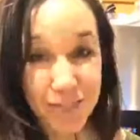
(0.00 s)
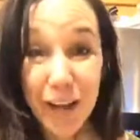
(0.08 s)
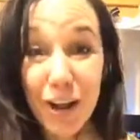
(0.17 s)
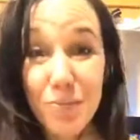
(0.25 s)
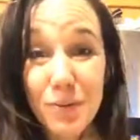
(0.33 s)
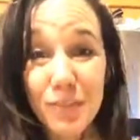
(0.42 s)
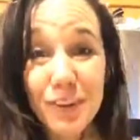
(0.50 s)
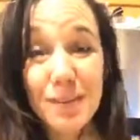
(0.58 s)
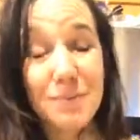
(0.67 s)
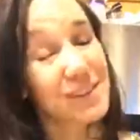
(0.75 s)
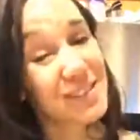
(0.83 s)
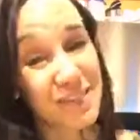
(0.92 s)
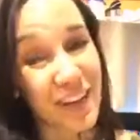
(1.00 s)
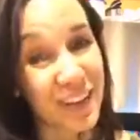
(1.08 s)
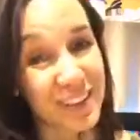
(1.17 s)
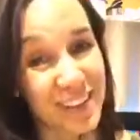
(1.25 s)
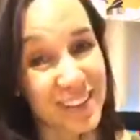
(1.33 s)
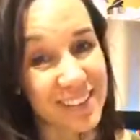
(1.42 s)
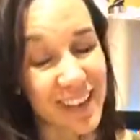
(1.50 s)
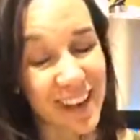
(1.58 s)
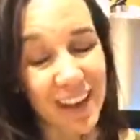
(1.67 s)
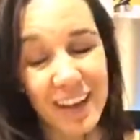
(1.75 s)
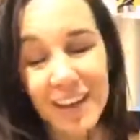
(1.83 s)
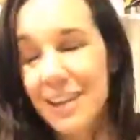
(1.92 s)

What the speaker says: And I hope you're having an amazing Valentine's Day.